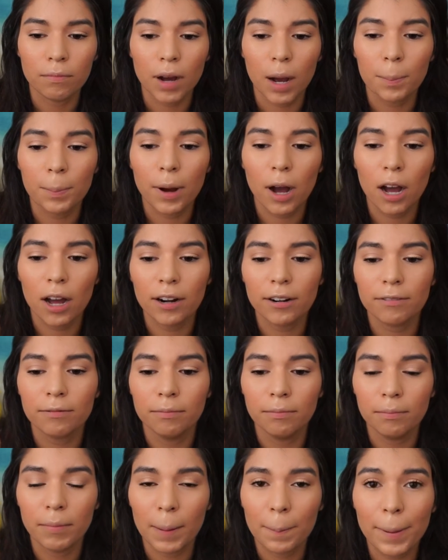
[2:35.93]

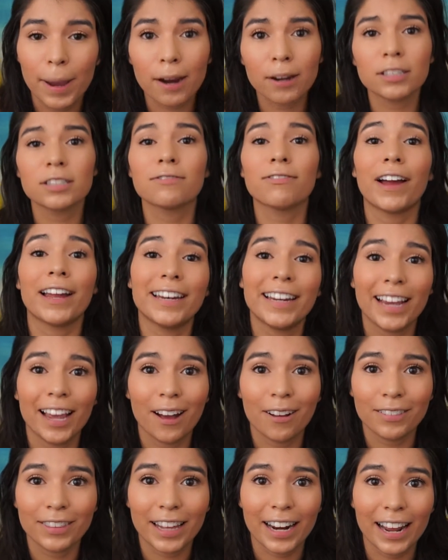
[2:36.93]
upon my parents finding
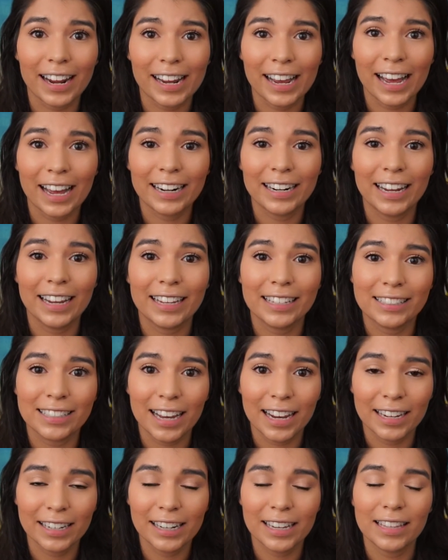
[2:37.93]
out that I had
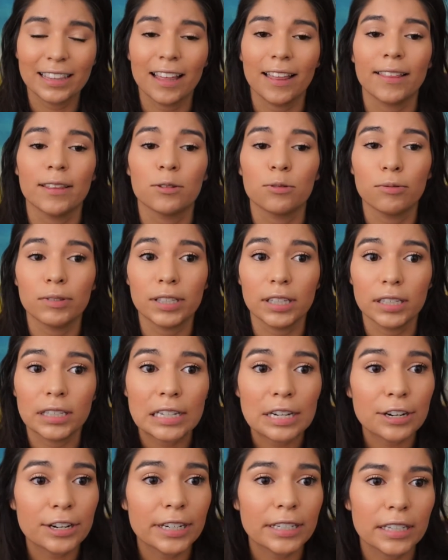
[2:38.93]
anxiety and that this was a
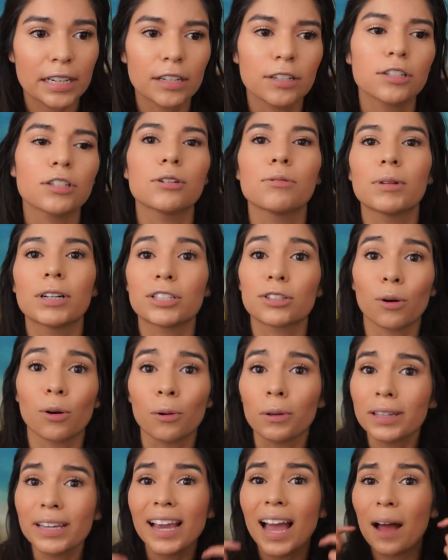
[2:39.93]
serious issue, which
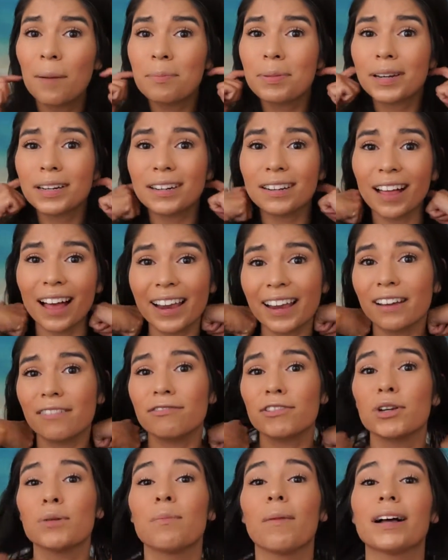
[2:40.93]
only happened like a
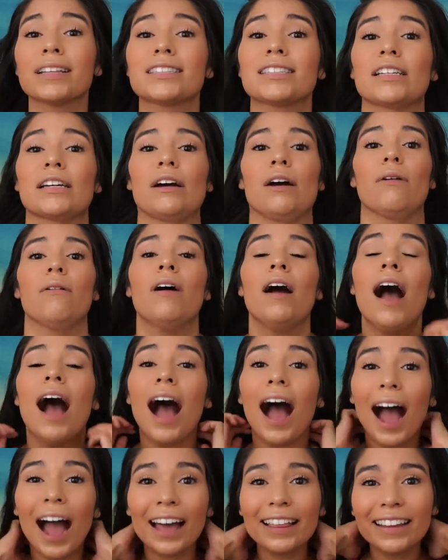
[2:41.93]
few months ago,
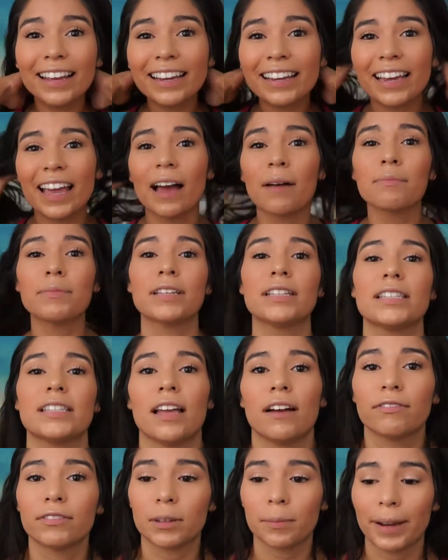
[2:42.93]
I like kept this
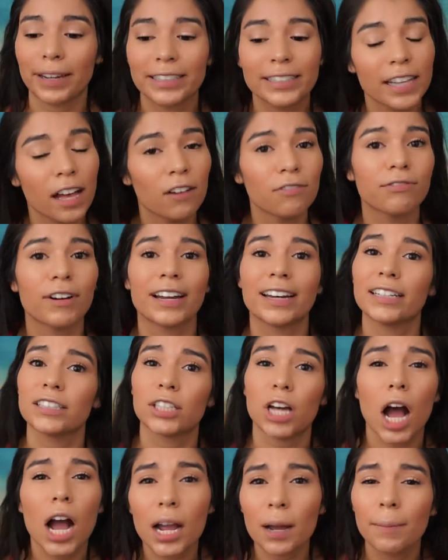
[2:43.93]
stuff to myself. I didn't
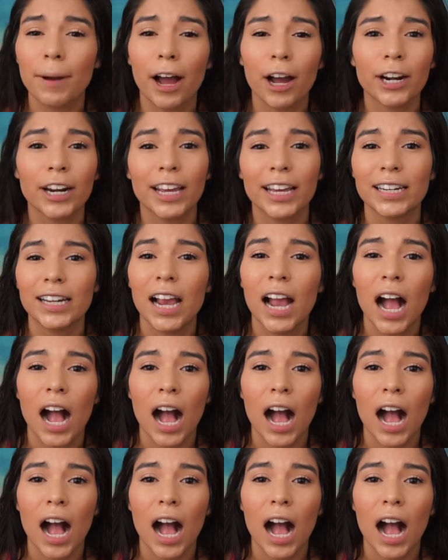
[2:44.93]
talk about it.